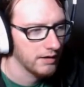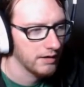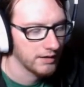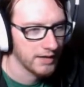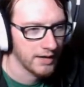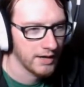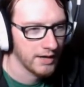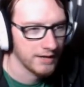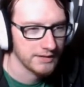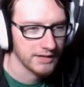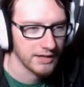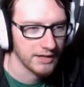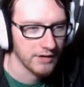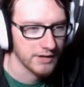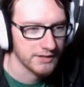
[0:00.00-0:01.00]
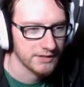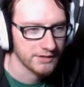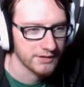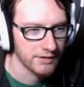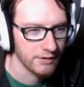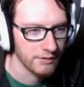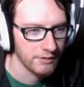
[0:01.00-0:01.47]
God, this thing runs
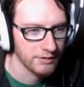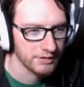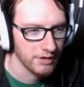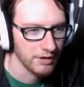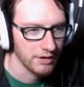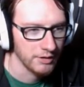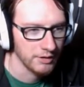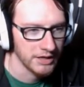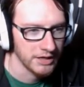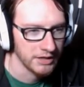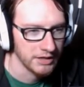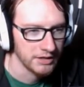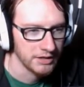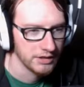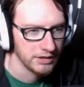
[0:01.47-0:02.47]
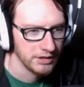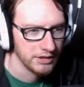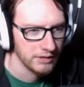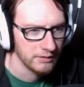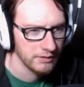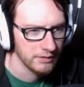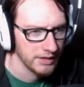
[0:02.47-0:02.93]
so slowly
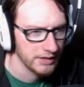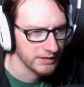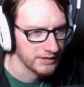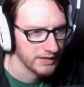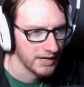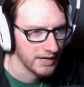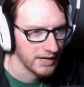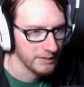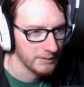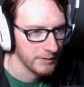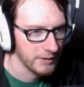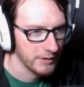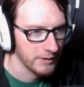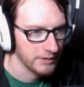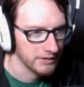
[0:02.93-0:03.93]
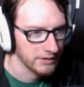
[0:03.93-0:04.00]
in silent mode.